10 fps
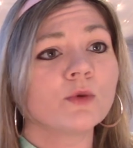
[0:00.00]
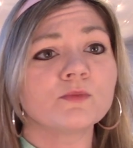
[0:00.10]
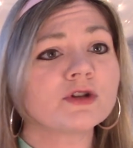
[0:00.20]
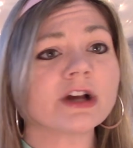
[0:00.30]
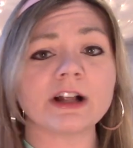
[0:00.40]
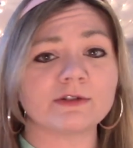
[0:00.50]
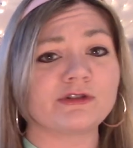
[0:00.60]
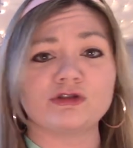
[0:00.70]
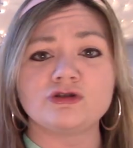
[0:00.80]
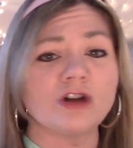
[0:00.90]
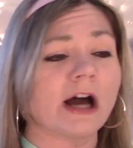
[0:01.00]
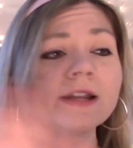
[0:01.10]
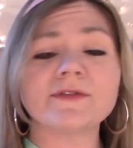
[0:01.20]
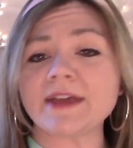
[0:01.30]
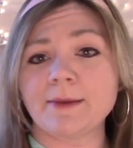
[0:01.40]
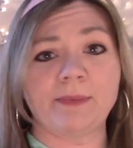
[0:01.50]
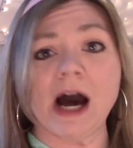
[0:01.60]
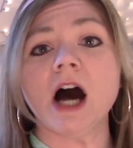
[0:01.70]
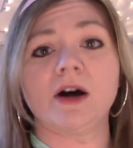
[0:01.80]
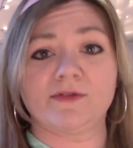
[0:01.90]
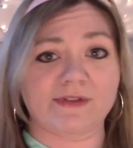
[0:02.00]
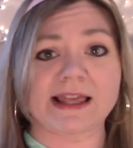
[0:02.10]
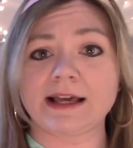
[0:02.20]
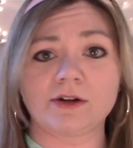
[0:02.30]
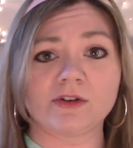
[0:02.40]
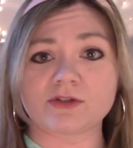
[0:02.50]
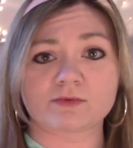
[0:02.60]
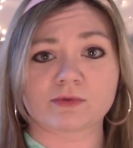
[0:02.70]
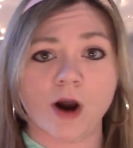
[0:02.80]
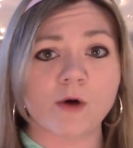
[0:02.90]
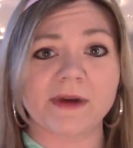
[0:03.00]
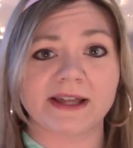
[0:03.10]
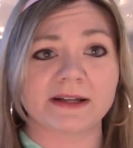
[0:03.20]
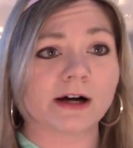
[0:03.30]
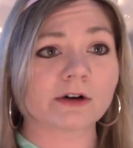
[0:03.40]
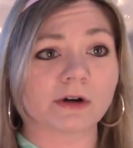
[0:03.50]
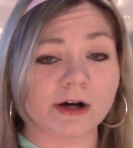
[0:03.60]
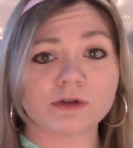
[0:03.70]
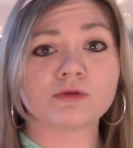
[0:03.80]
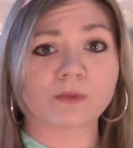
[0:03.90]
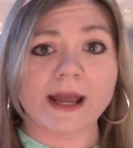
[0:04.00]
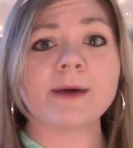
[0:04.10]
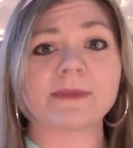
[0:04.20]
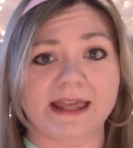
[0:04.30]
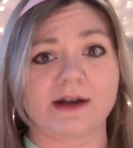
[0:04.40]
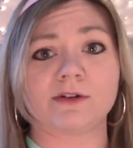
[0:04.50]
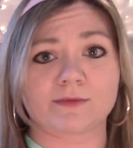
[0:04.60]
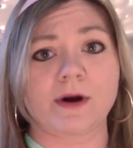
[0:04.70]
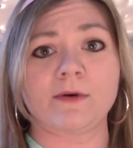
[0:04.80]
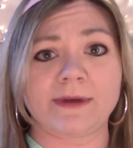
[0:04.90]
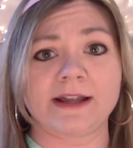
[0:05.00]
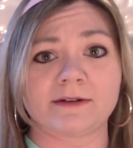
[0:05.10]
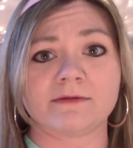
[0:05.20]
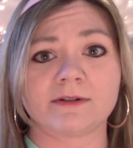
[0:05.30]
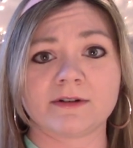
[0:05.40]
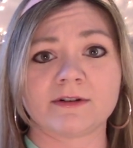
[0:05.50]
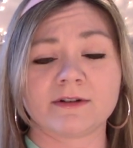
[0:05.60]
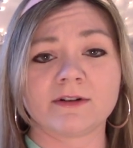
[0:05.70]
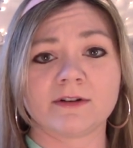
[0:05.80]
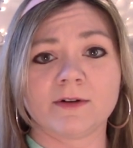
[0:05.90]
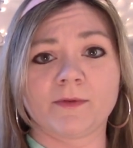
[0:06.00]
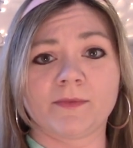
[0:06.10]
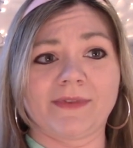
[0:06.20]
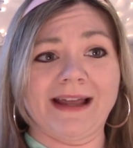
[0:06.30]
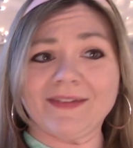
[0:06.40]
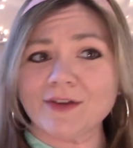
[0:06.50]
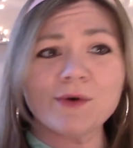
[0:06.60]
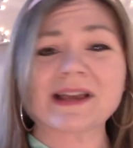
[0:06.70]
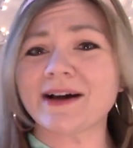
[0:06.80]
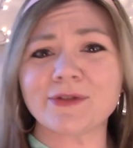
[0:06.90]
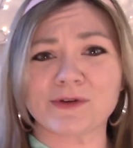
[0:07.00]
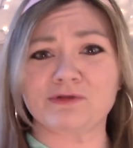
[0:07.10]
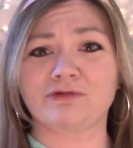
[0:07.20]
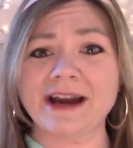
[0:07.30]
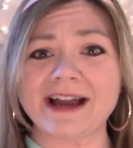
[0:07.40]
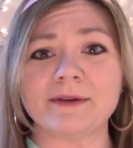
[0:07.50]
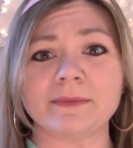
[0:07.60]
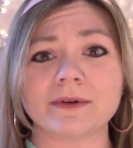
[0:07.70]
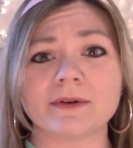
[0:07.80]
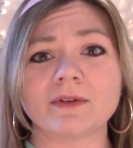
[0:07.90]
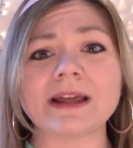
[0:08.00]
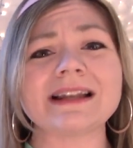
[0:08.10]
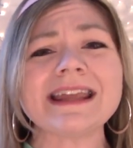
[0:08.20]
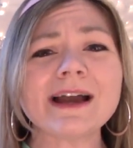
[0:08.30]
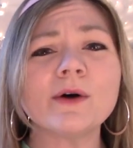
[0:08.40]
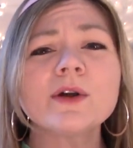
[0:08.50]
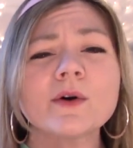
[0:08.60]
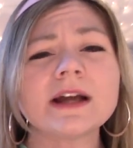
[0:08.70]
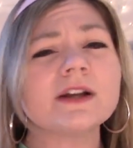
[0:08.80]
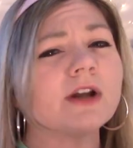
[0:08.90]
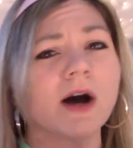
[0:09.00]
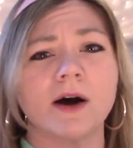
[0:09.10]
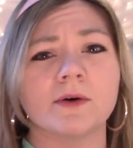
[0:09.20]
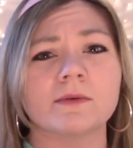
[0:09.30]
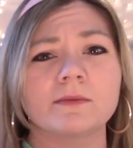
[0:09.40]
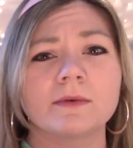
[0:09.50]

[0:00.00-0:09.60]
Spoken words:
none of the above killed Roman. A Grimm killed Roman. Let's go kill the Grimm. Like, Neo, you can, no.